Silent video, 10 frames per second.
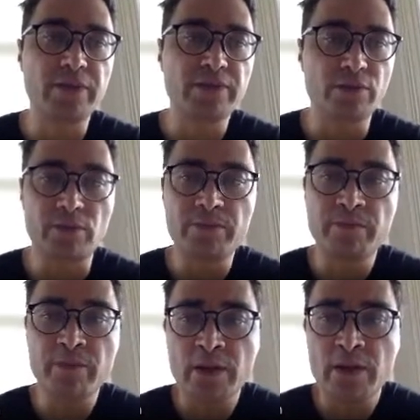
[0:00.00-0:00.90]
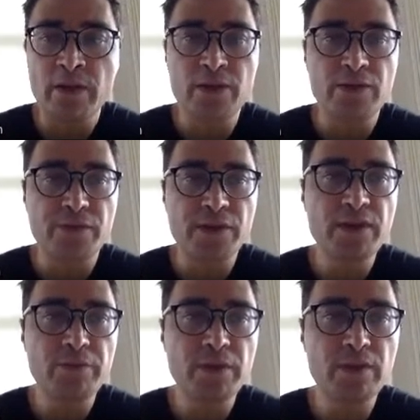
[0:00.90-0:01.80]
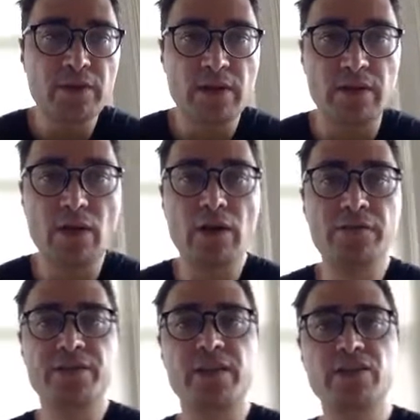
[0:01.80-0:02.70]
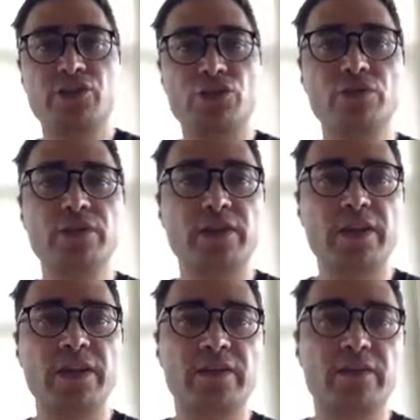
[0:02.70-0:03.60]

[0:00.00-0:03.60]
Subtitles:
So for example, a lot of studies showed, and again,